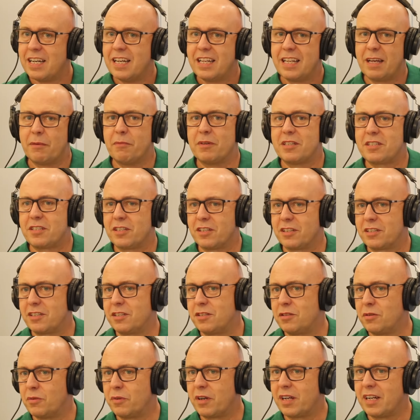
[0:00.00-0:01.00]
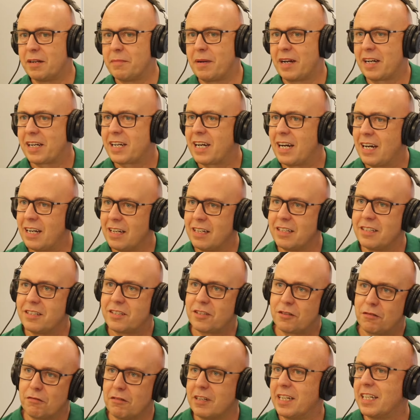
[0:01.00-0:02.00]
Then we started talking about colours,
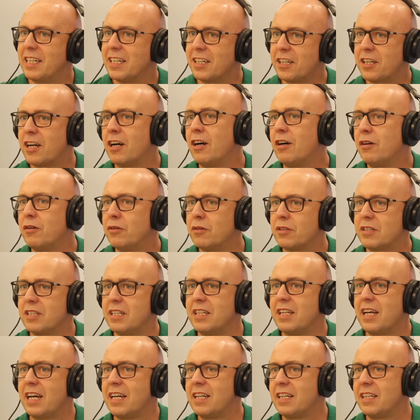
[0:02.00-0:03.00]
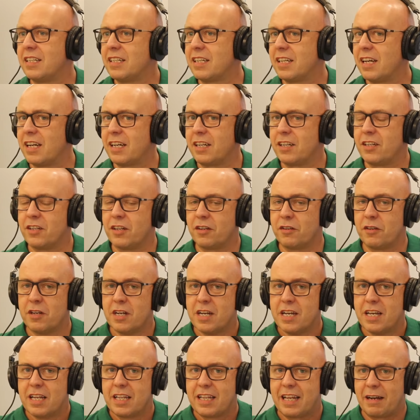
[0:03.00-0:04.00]
green and gold, and, and uh, you know,
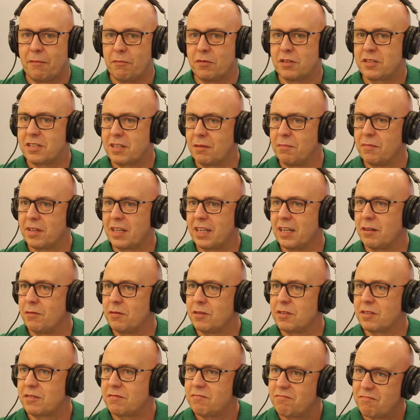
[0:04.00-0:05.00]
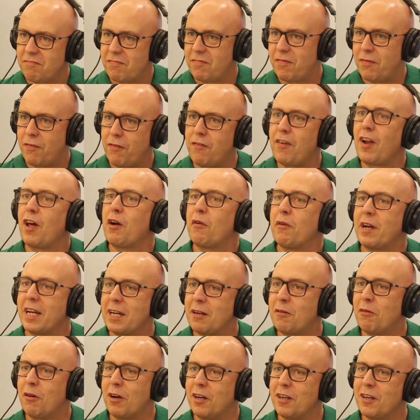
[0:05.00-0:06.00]
that was something that was flowing
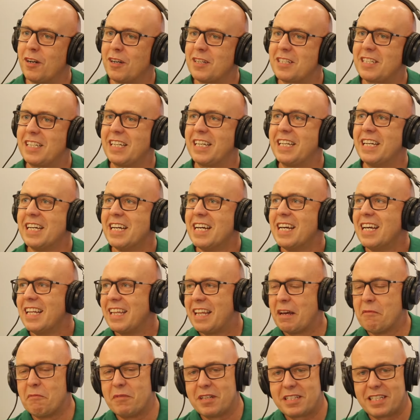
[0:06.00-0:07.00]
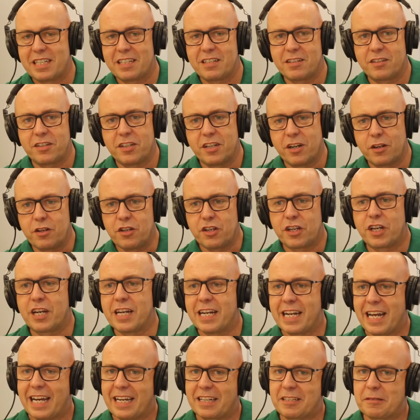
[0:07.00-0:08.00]
quite nicely. Then we said, oh, you know, you
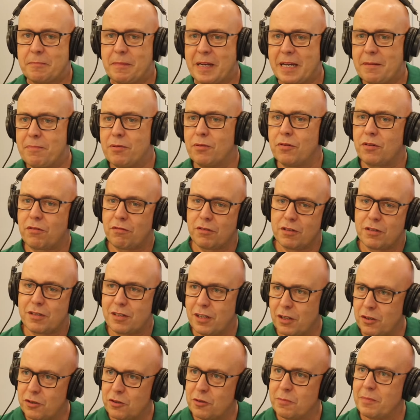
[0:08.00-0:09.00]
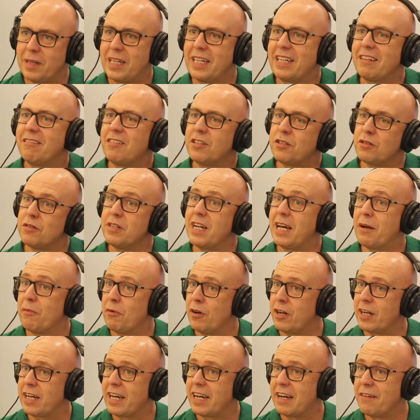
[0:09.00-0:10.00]
connect people through social media. I do
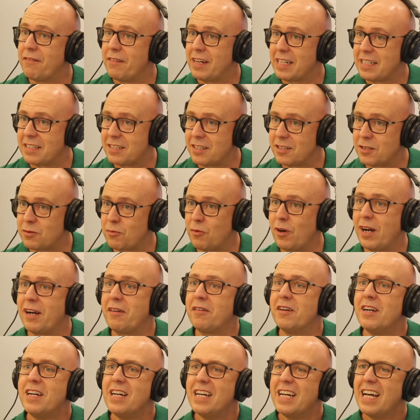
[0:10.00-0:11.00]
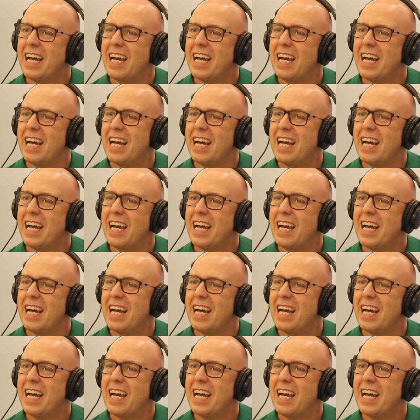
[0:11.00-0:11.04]
networking events as well.